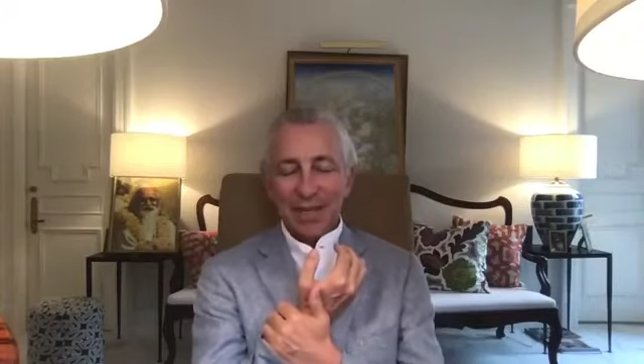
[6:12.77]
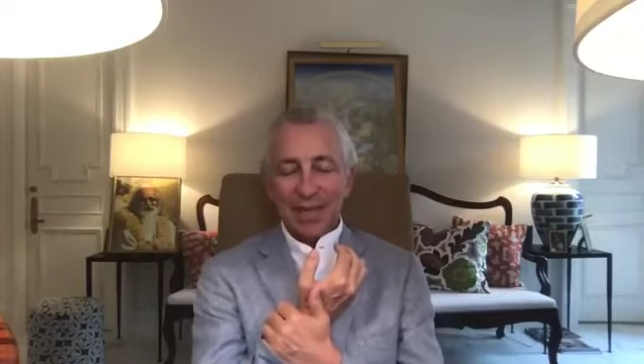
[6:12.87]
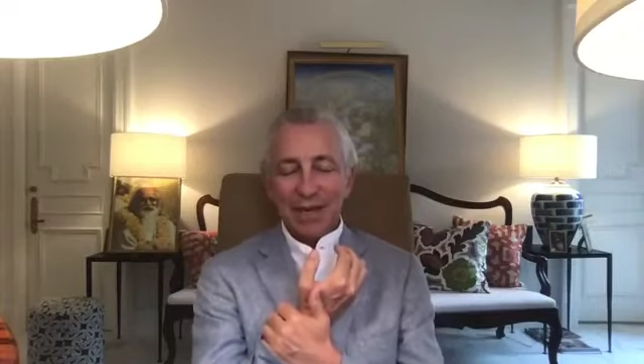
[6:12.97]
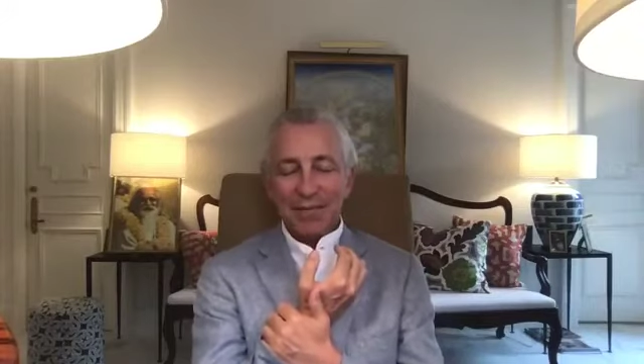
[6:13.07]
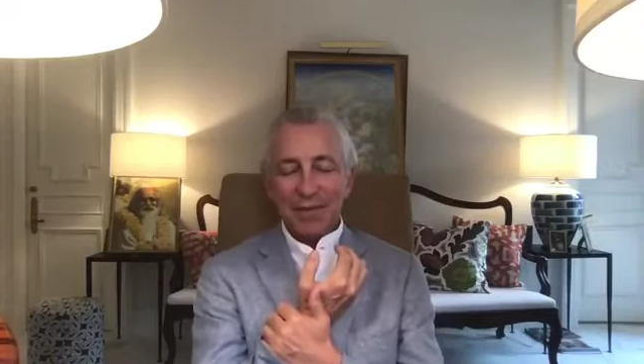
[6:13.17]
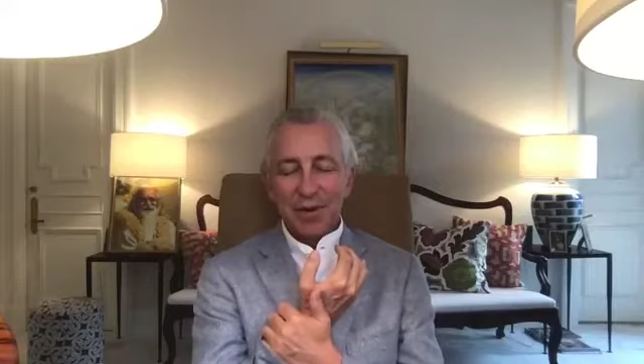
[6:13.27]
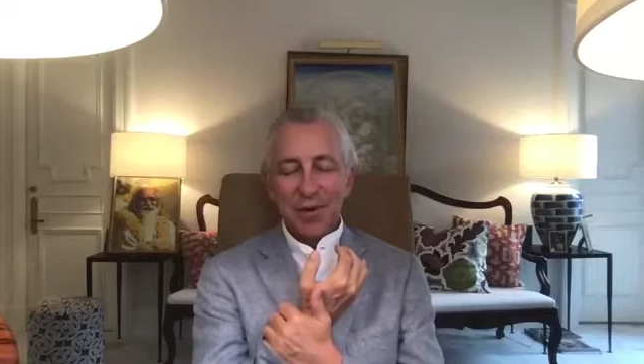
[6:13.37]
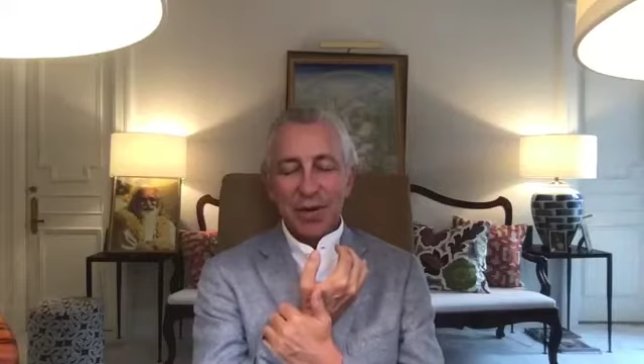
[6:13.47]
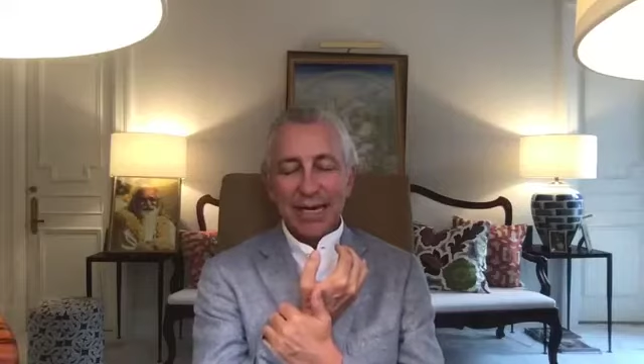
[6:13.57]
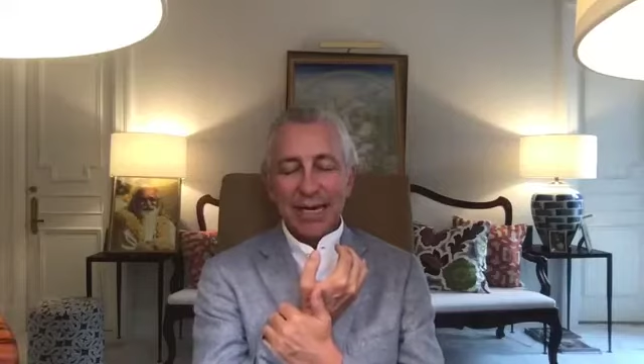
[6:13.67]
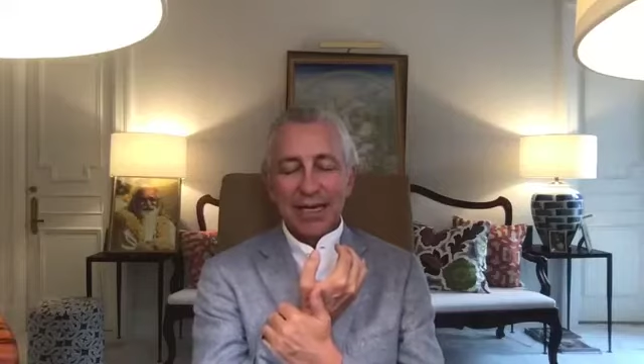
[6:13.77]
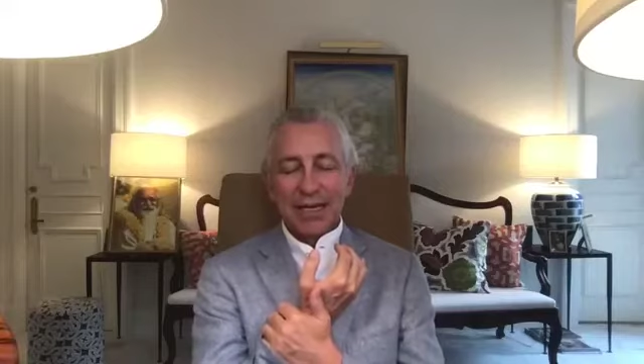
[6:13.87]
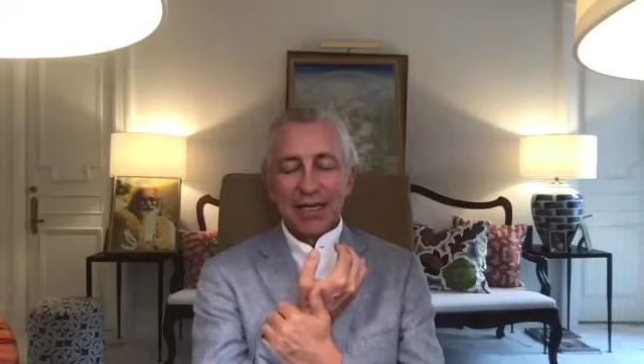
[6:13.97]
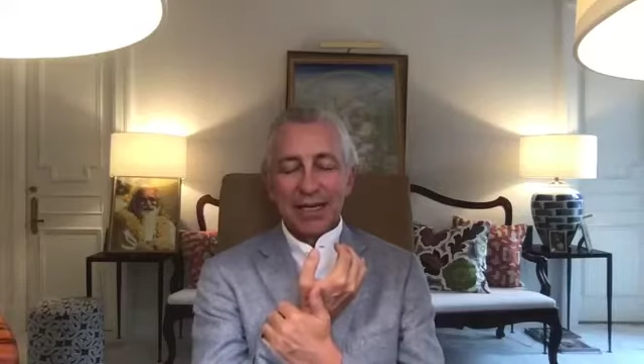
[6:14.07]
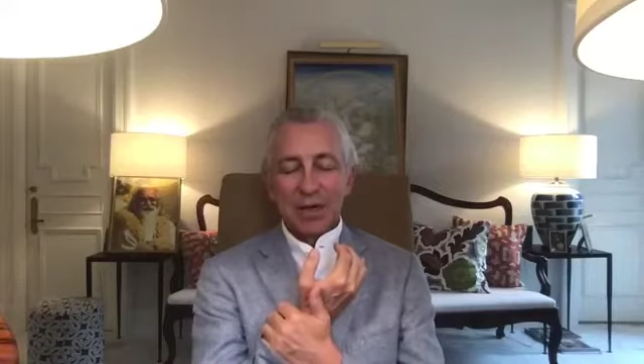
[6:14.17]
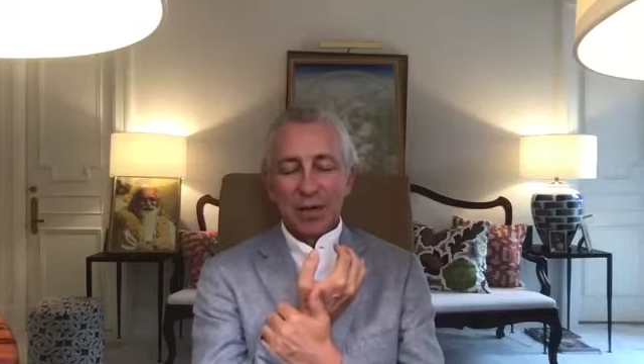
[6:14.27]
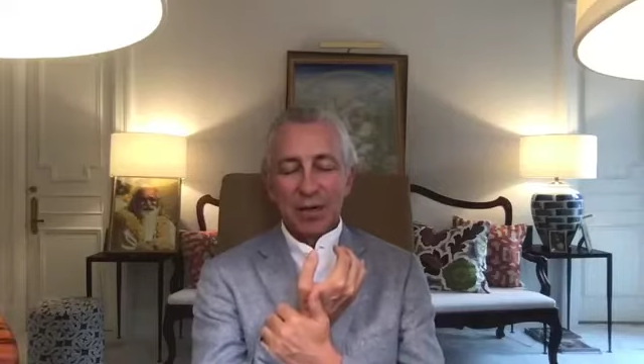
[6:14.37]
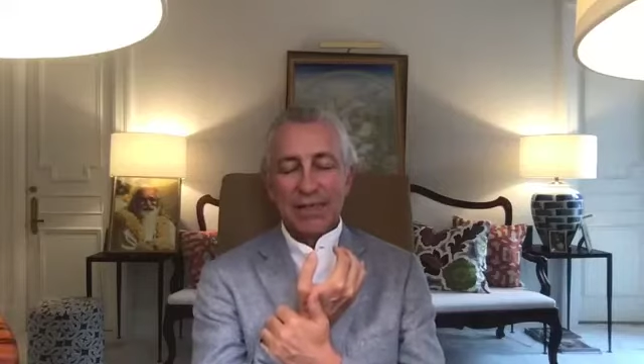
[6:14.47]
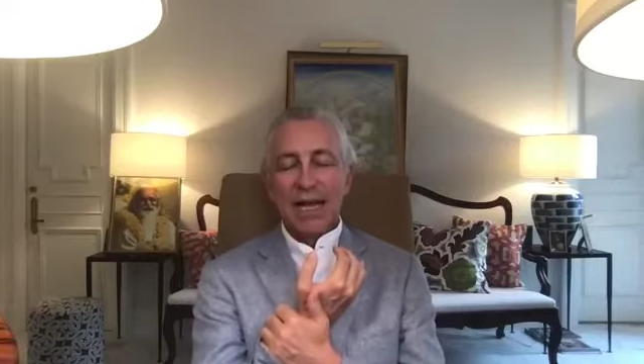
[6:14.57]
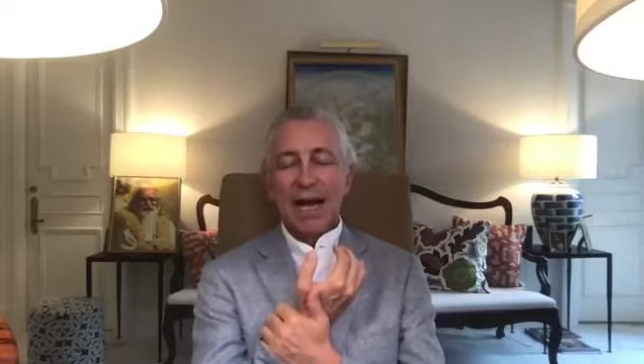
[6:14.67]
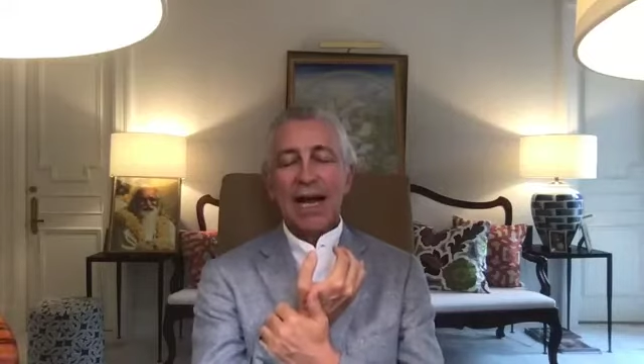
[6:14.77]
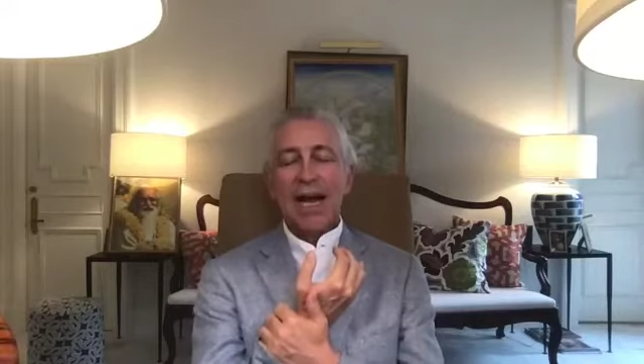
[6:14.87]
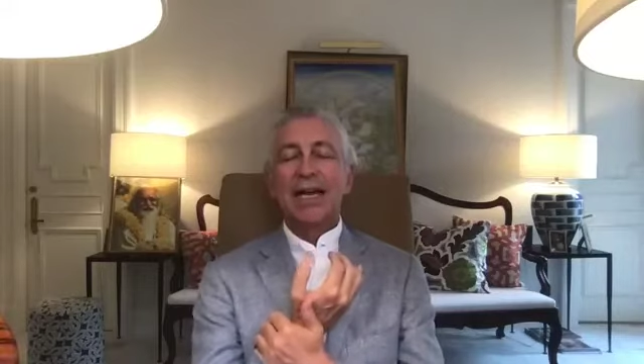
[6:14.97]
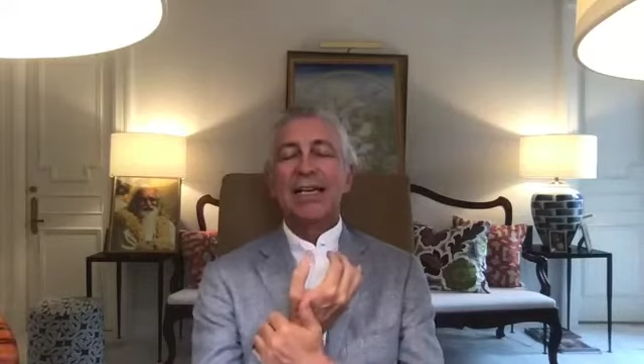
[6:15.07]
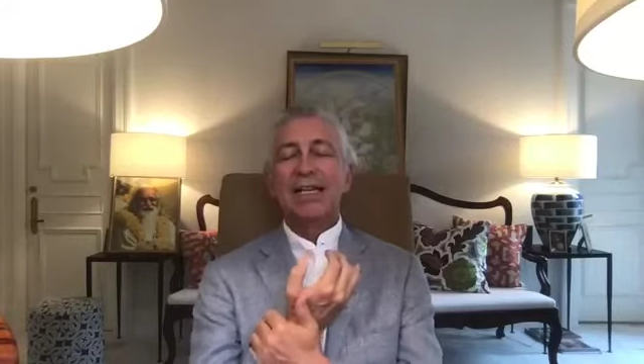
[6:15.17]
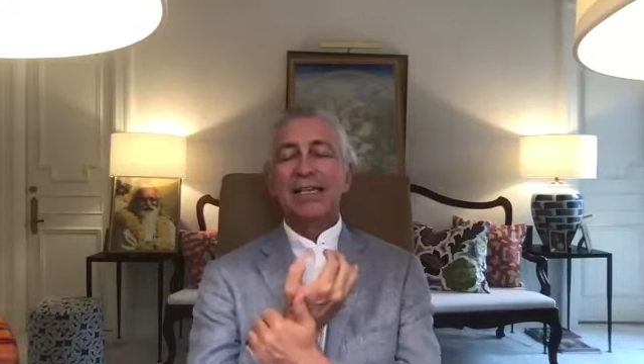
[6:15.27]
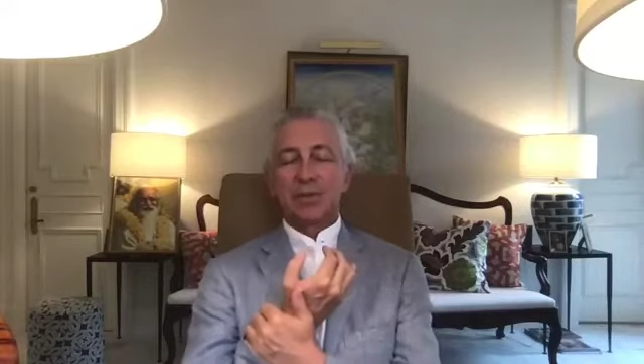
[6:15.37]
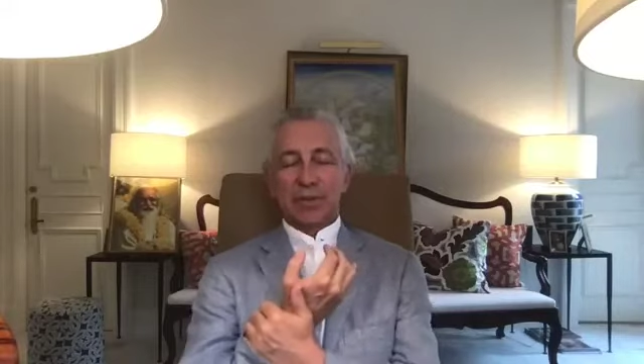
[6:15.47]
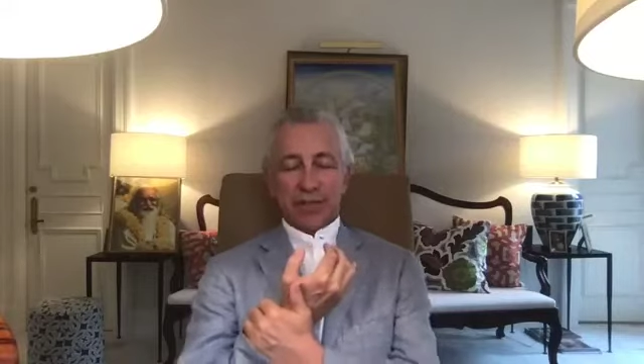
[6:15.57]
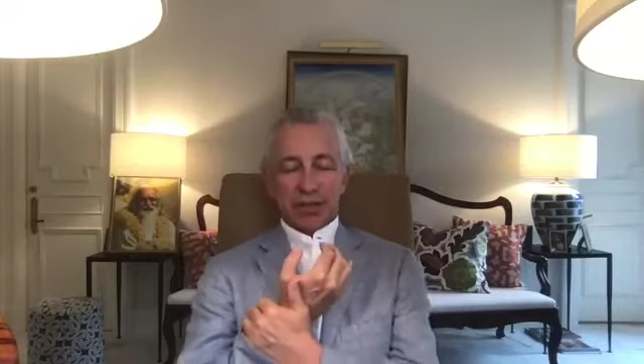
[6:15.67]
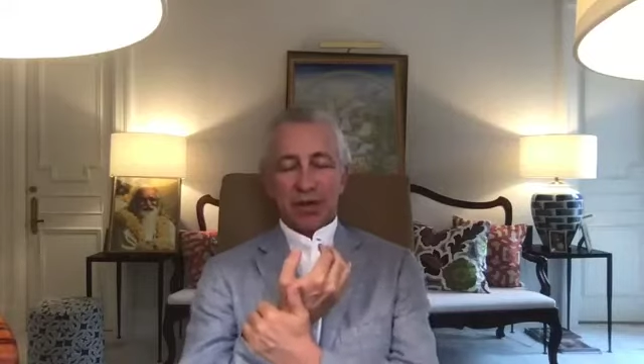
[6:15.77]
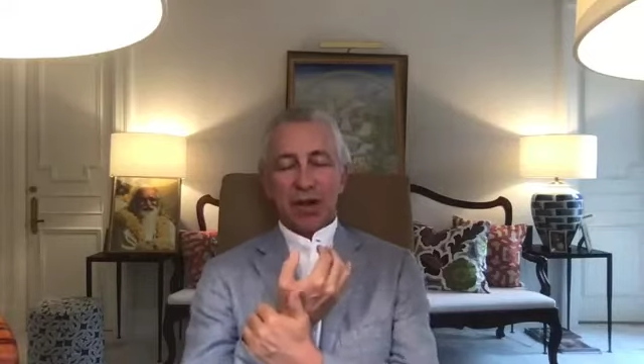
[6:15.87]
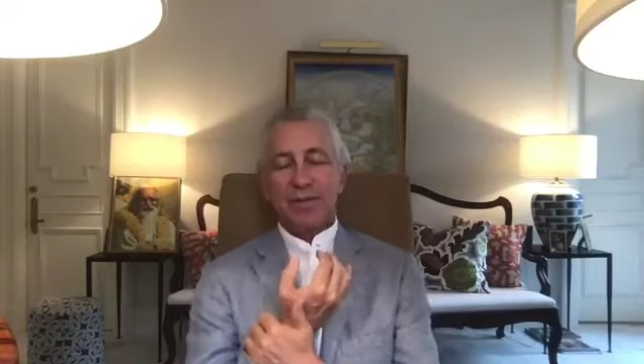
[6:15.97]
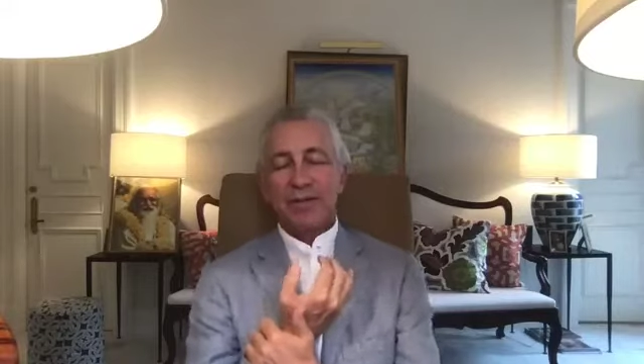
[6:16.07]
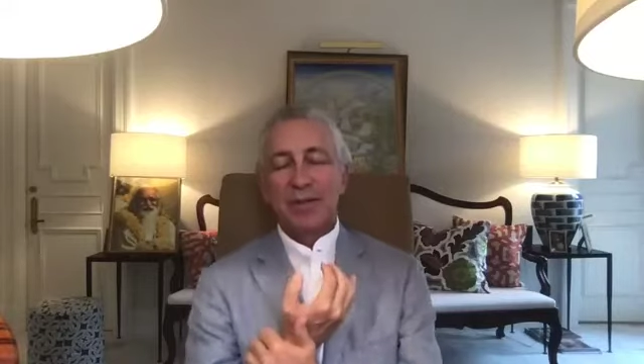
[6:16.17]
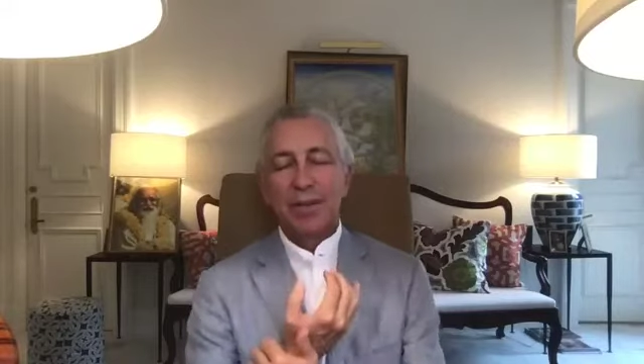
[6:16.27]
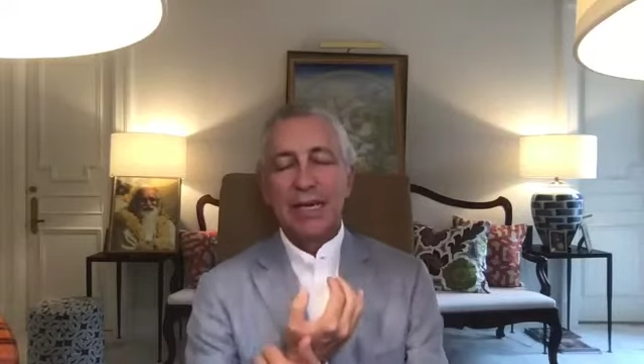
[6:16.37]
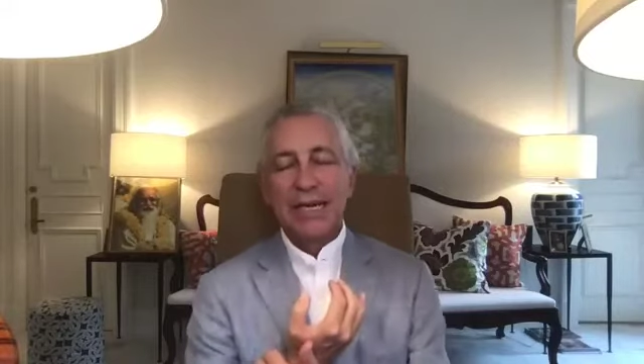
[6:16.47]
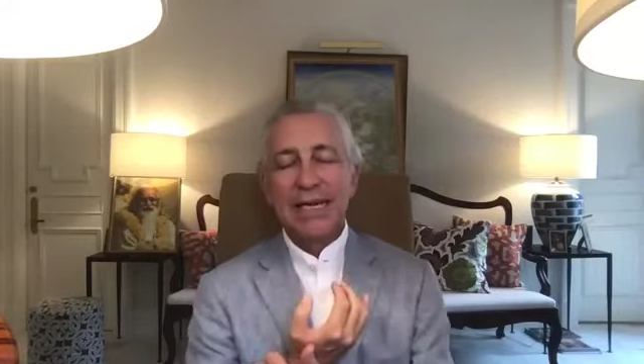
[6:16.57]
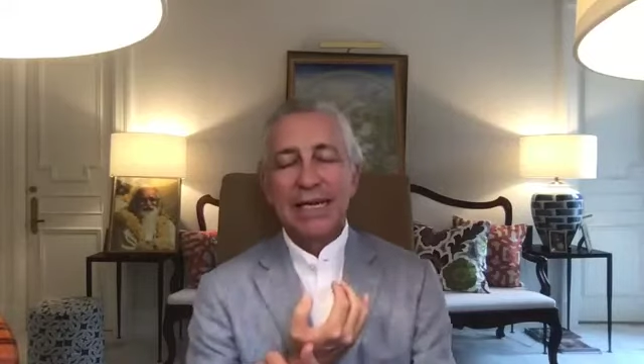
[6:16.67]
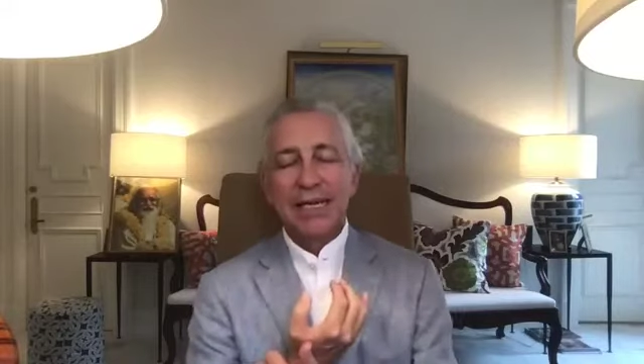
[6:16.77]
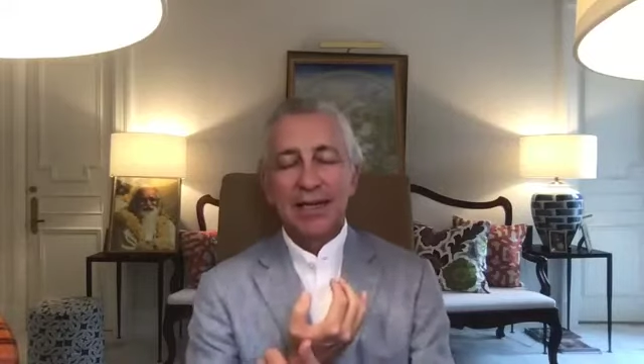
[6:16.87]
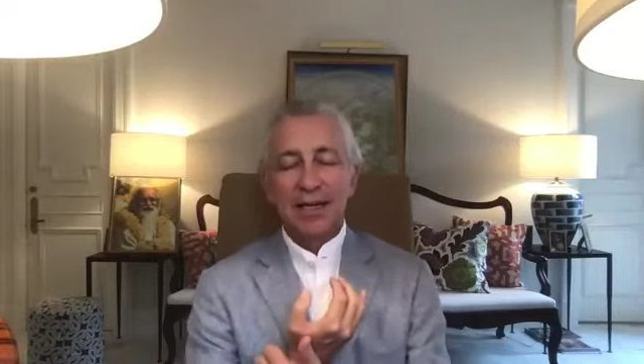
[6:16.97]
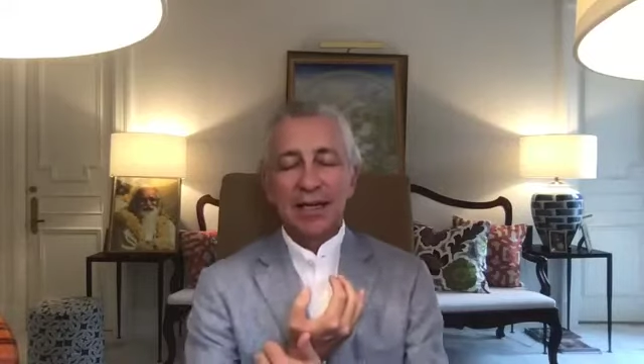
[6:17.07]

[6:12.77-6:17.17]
Therefore, we close the eyes, we sit comfortably,